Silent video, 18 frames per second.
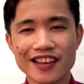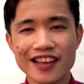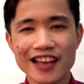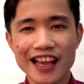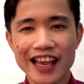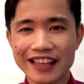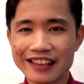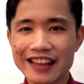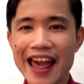
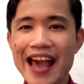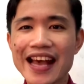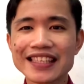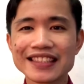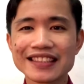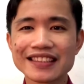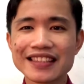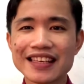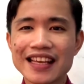And
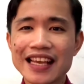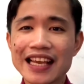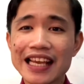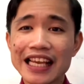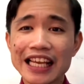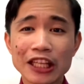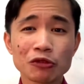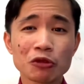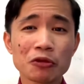last,
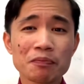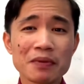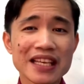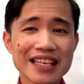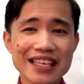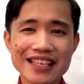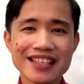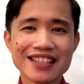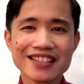it will be
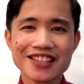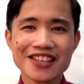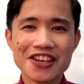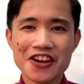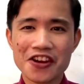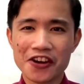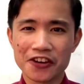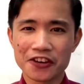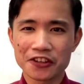
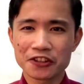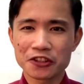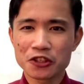easier